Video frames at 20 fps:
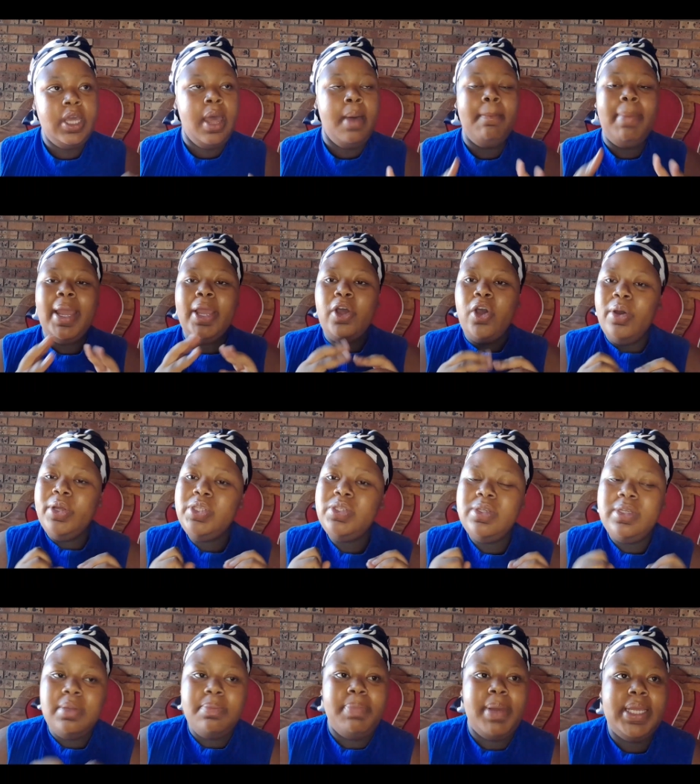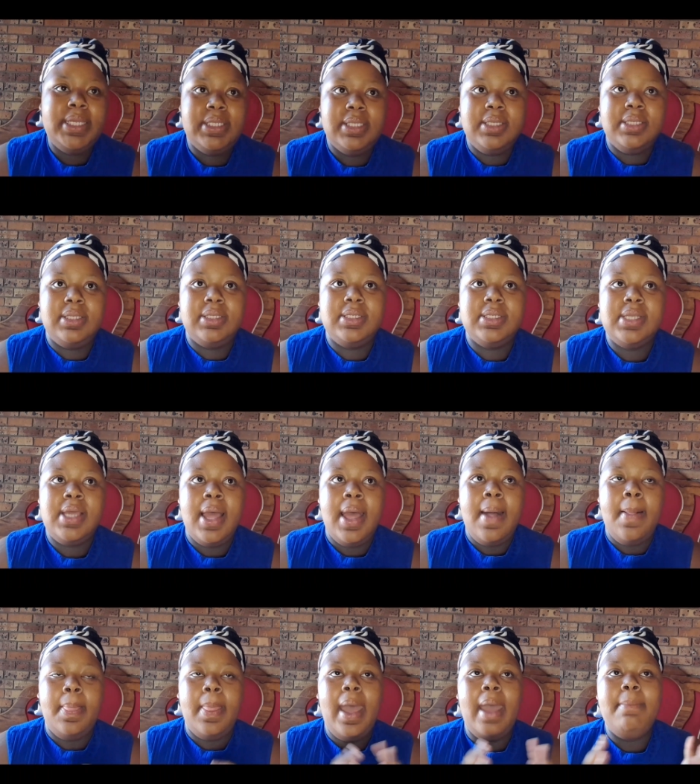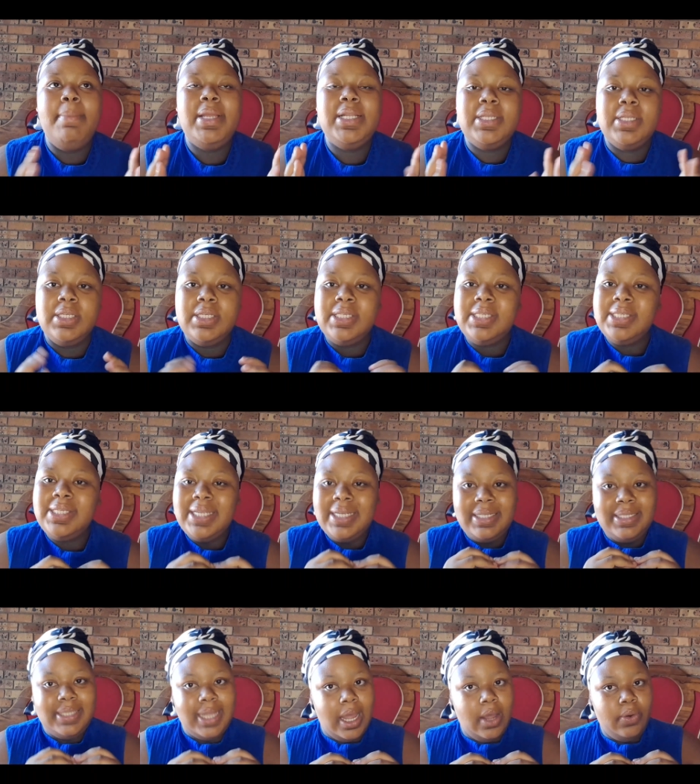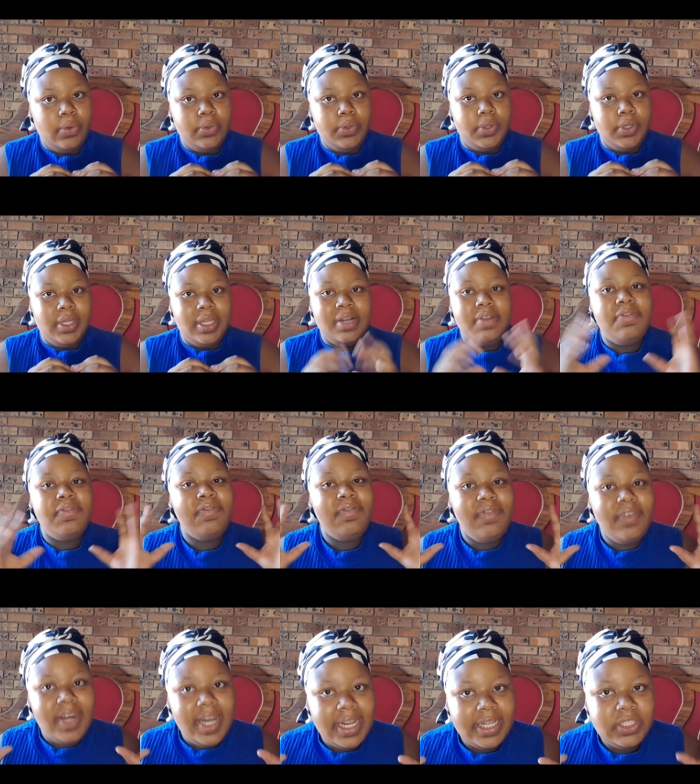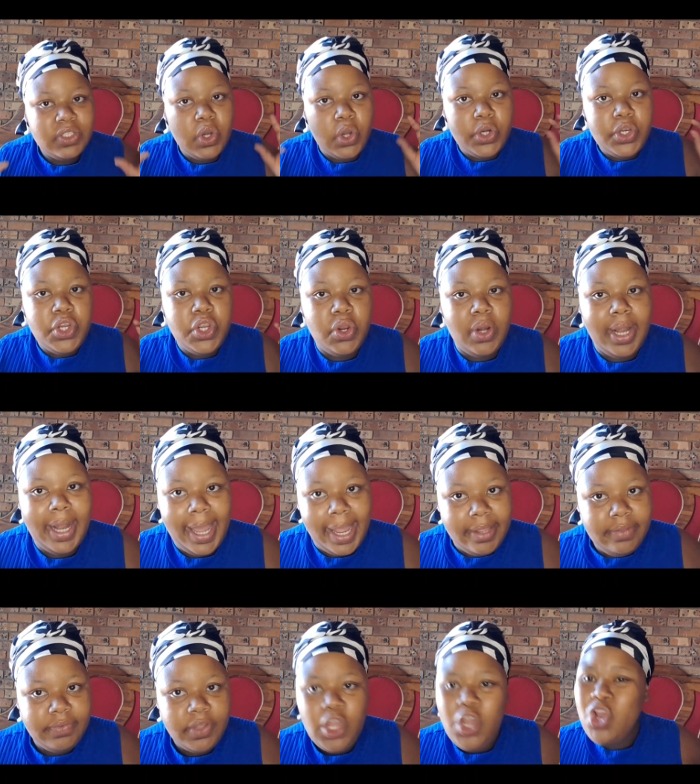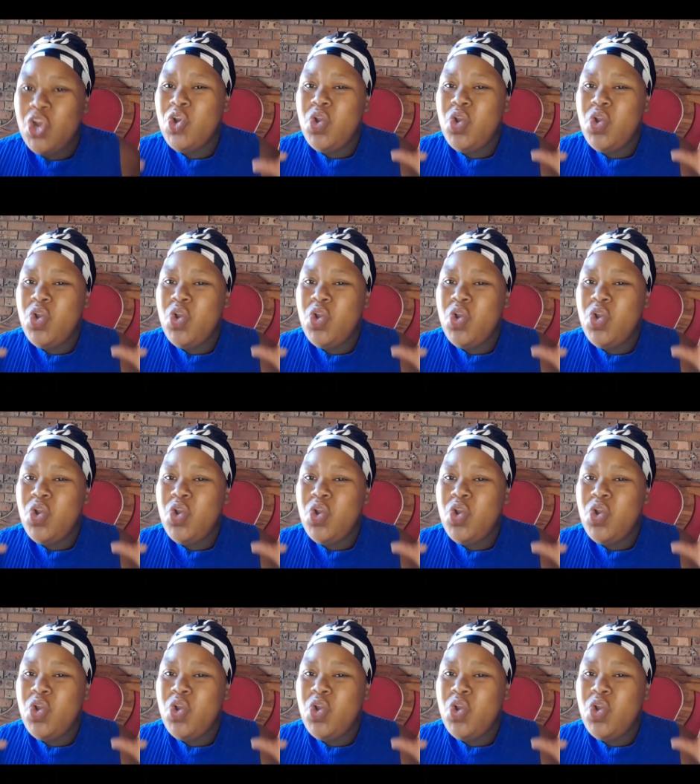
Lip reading: By going to the basics, I mean sit down, reflect on your life.